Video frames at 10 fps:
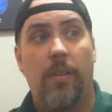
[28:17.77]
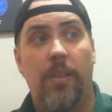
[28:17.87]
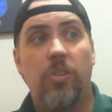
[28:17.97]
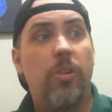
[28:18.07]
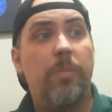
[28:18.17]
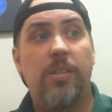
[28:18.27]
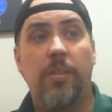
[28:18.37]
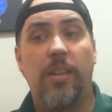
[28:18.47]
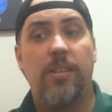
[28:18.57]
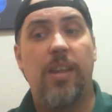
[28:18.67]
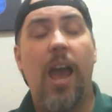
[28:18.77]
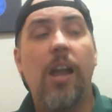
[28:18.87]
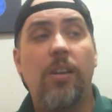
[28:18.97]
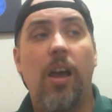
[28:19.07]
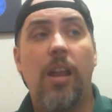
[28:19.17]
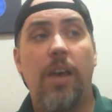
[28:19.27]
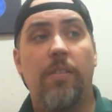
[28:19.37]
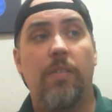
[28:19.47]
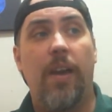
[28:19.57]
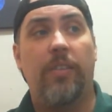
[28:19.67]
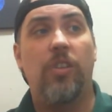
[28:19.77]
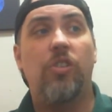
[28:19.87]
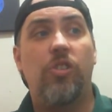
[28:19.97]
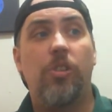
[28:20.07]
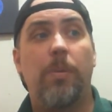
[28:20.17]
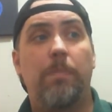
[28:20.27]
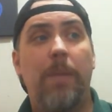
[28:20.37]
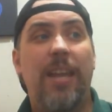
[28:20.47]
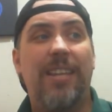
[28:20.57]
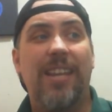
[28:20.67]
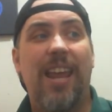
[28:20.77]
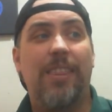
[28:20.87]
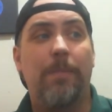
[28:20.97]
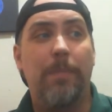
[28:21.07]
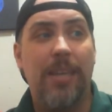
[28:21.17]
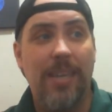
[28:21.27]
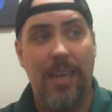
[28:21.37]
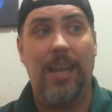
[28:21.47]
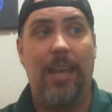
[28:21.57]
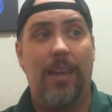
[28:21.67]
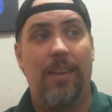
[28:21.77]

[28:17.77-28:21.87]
This shouldn't be something that's tacked on after that. This should be baked in at the beginning.